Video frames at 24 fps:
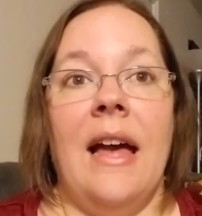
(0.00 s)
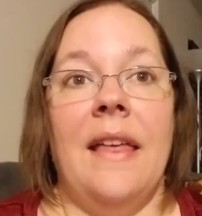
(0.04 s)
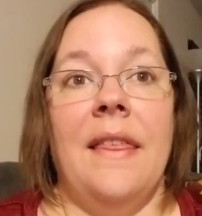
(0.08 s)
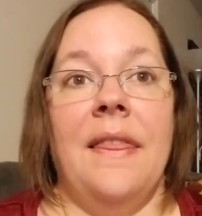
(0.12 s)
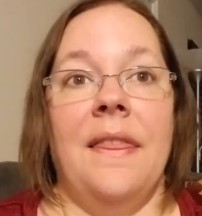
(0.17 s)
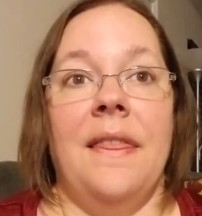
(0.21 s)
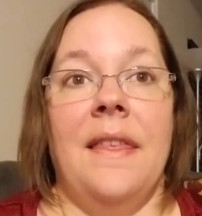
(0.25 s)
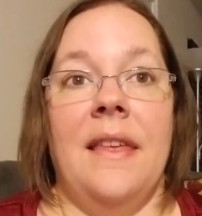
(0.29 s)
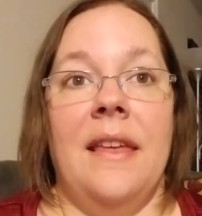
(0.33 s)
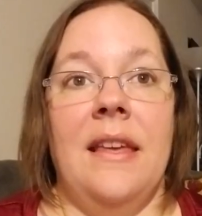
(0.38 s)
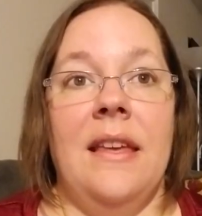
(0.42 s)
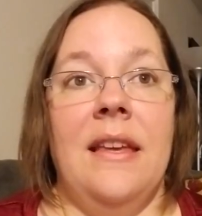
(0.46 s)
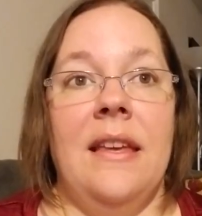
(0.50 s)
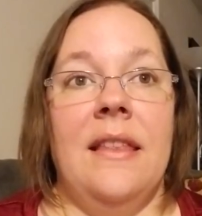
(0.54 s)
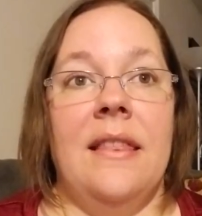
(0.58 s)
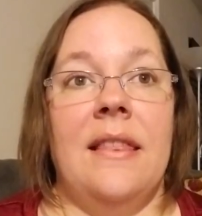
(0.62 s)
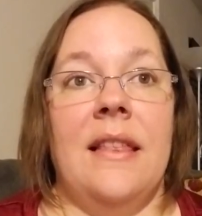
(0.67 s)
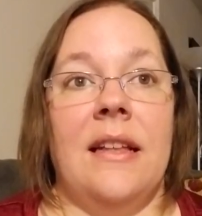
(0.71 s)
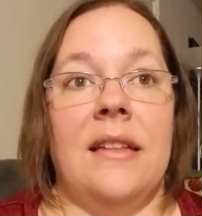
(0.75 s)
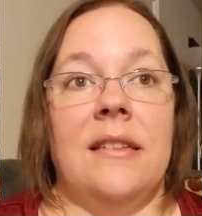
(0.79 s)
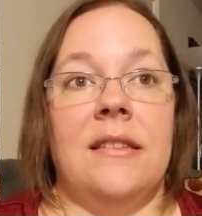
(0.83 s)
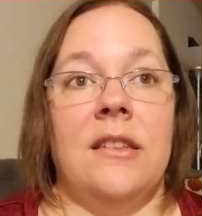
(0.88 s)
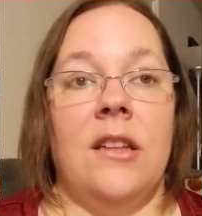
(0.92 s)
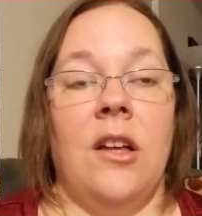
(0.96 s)
think
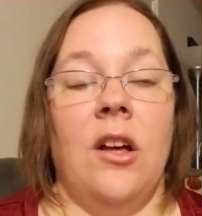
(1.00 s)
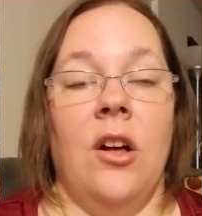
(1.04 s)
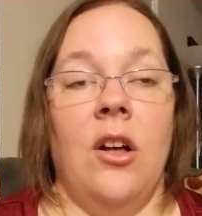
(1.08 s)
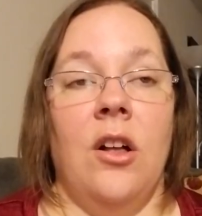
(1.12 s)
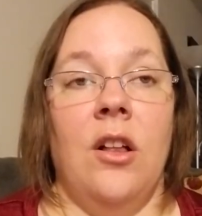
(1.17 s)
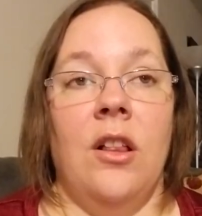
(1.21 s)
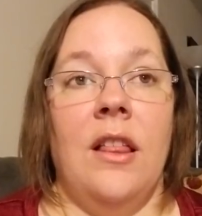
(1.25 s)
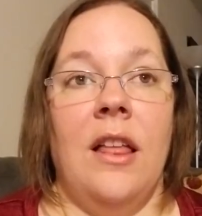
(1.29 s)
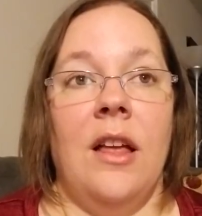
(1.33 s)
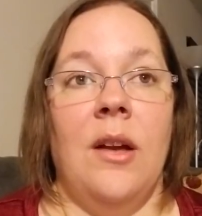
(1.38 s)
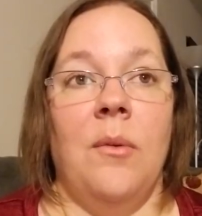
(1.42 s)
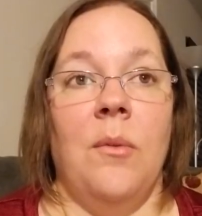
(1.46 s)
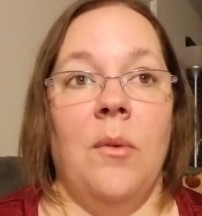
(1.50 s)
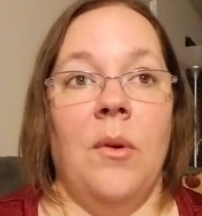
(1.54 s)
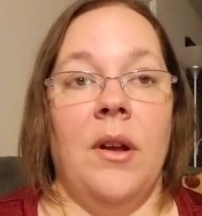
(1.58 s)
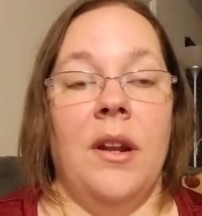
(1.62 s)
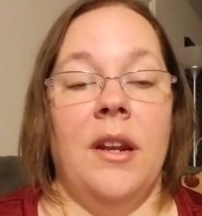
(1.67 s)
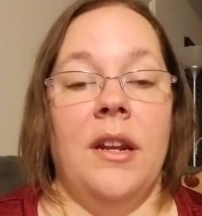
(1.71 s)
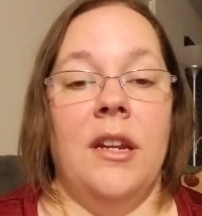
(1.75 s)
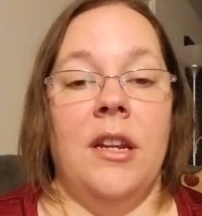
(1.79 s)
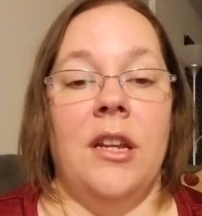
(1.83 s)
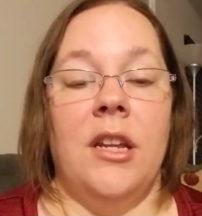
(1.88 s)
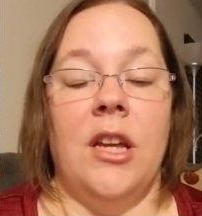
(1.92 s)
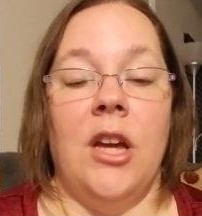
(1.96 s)
that's all I
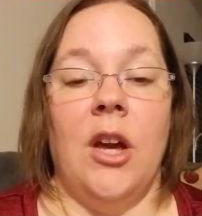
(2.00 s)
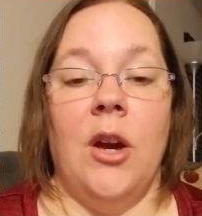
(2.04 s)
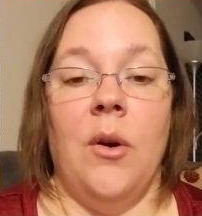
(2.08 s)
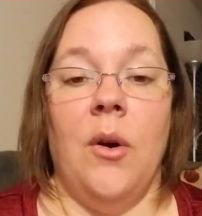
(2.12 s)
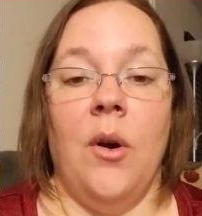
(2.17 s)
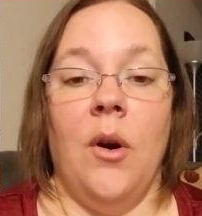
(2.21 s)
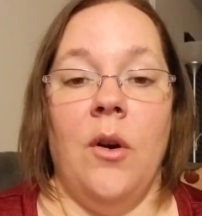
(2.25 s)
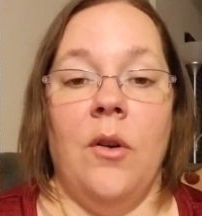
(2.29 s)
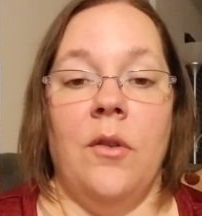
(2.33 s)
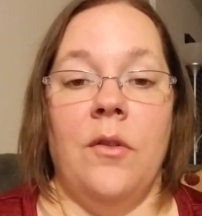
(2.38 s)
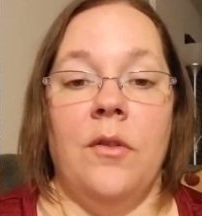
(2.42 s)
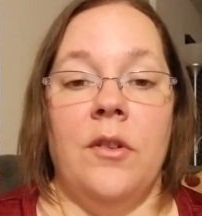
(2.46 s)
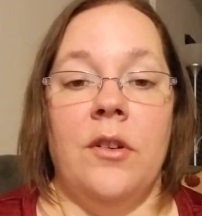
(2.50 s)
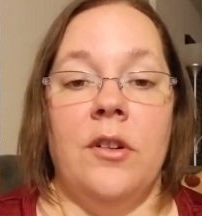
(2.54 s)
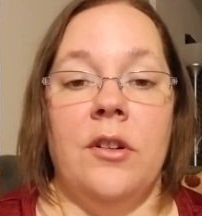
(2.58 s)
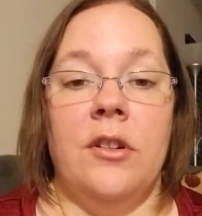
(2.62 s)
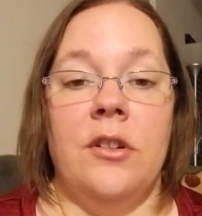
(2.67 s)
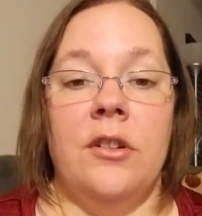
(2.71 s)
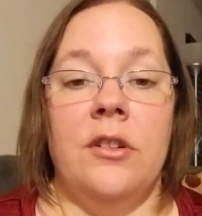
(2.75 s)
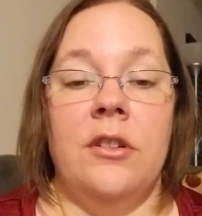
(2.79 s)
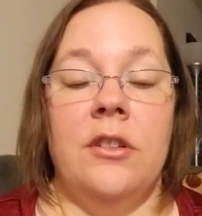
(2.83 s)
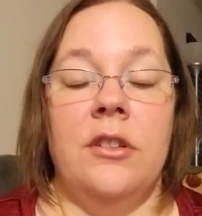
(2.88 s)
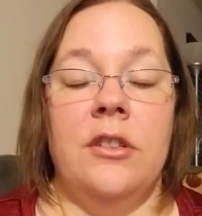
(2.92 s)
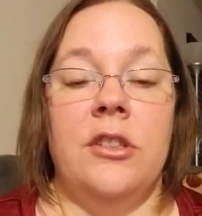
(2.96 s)
wanted to go
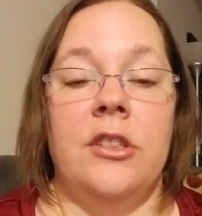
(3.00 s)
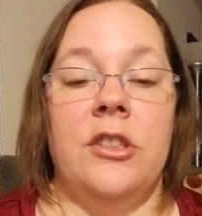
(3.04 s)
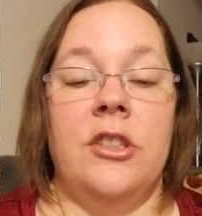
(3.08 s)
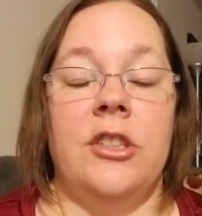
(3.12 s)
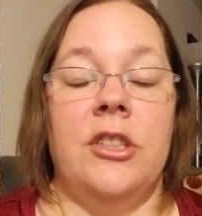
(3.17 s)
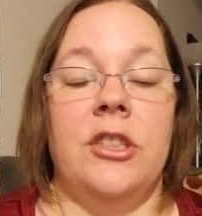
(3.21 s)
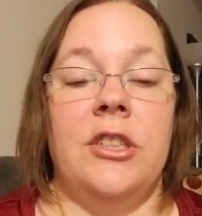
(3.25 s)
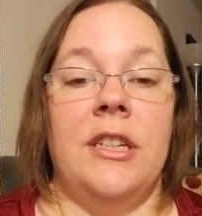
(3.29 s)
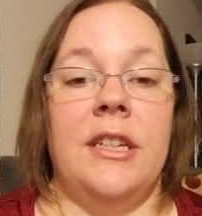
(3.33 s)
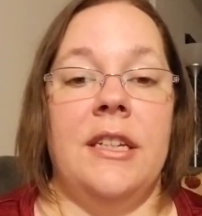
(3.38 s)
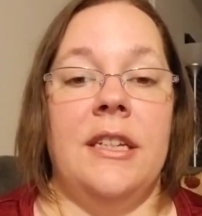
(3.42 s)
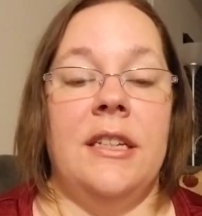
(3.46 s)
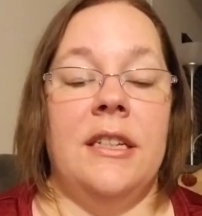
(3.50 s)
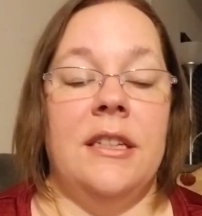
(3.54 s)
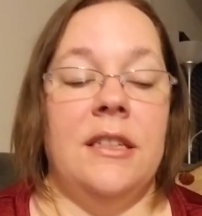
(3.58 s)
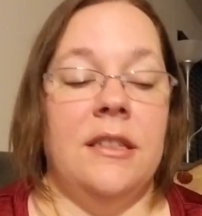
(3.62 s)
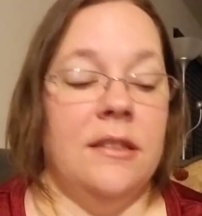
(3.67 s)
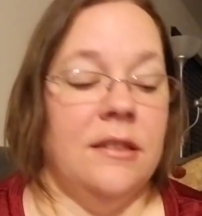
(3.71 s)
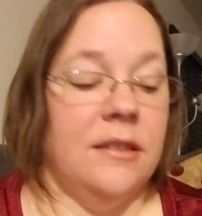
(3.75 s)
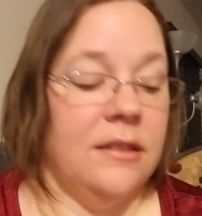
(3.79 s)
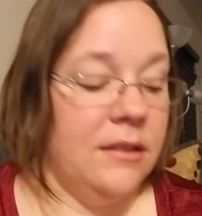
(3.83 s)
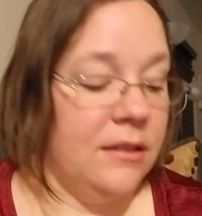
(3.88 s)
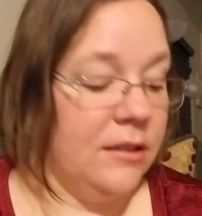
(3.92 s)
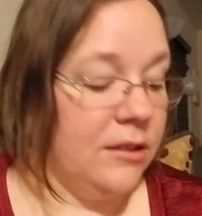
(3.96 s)
over.
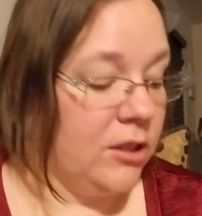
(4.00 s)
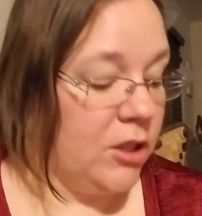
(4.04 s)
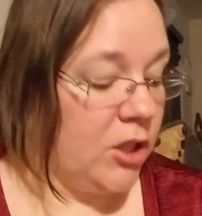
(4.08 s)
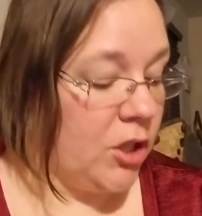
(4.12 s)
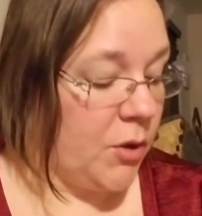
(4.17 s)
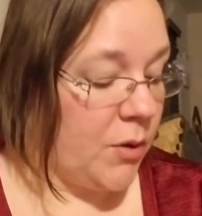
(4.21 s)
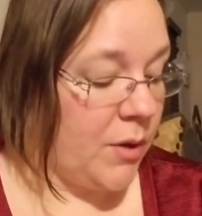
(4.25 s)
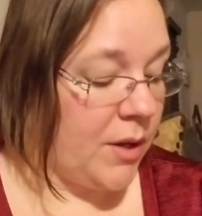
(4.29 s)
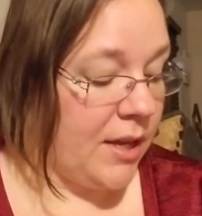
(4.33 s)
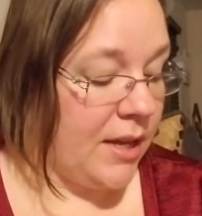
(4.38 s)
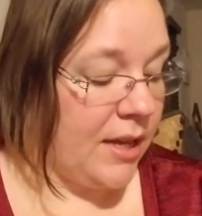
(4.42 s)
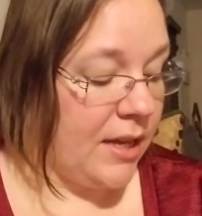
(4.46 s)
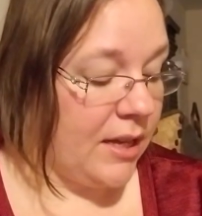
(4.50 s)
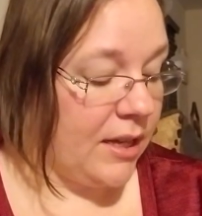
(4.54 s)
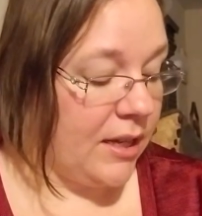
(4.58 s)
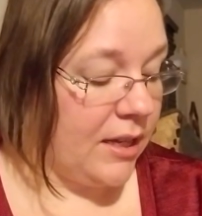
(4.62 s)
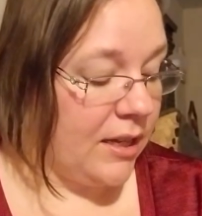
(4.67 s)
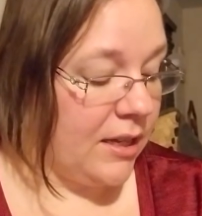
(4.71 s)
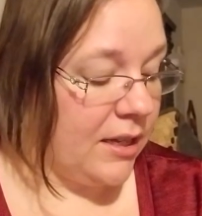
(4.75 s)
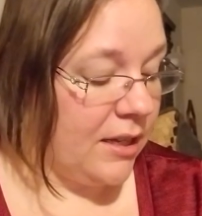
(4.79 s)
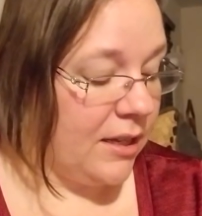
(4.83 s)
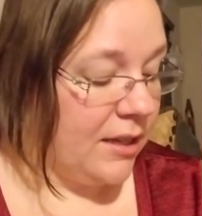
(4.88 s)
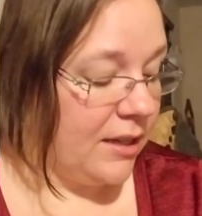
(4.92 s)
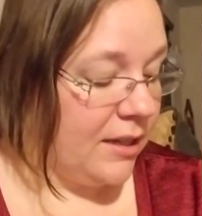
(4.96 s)
She's
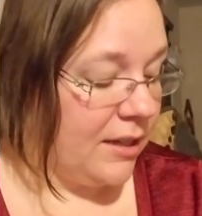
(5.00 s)
doing